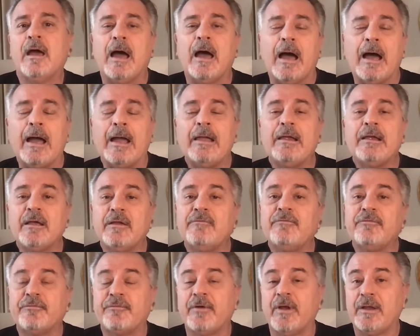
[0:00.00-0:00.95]
I
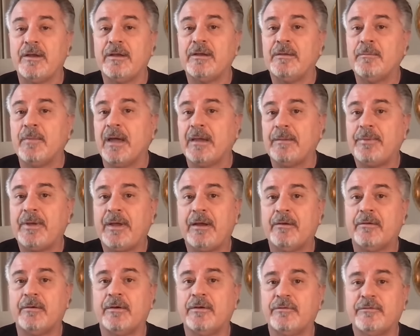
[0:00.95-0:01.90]
confronted my
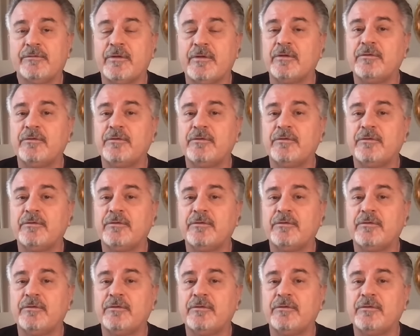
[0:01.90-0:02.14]
parents